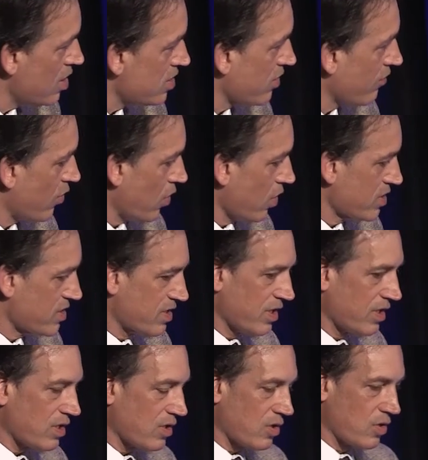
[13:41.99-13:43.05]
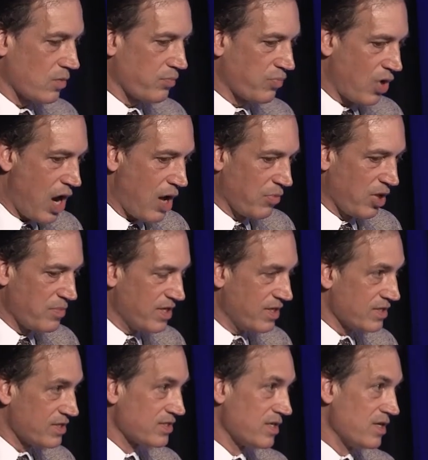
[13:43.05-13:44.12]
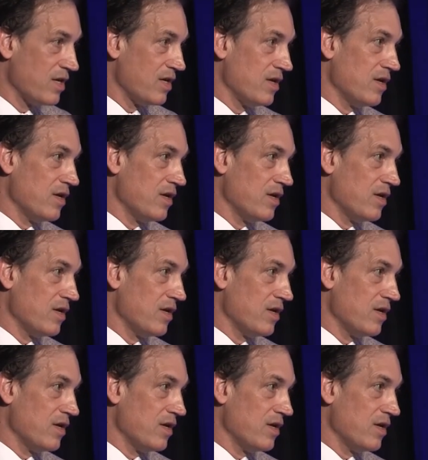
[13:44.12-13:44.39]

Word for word: So, of course, the problem is